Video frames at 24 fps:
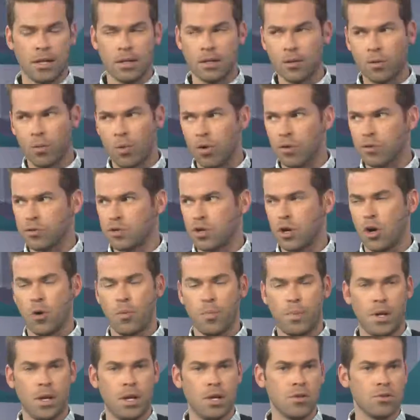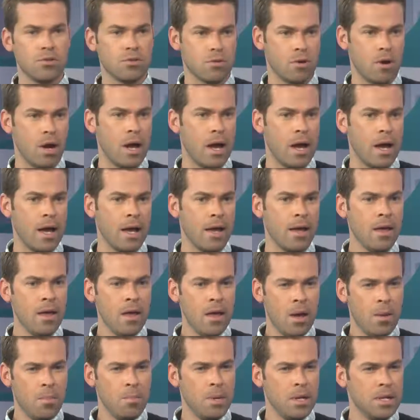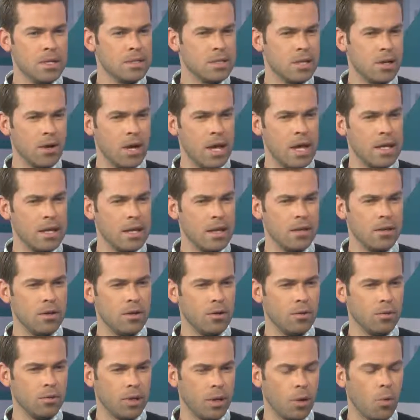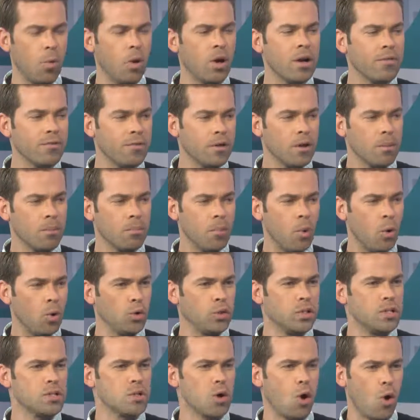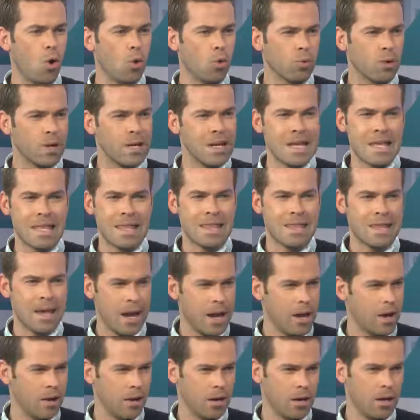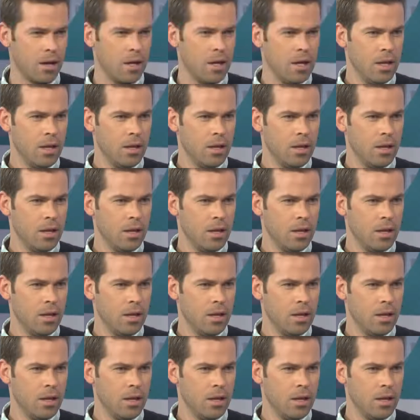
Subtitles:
getting the walls open and dry. But is there, what if mold is already there?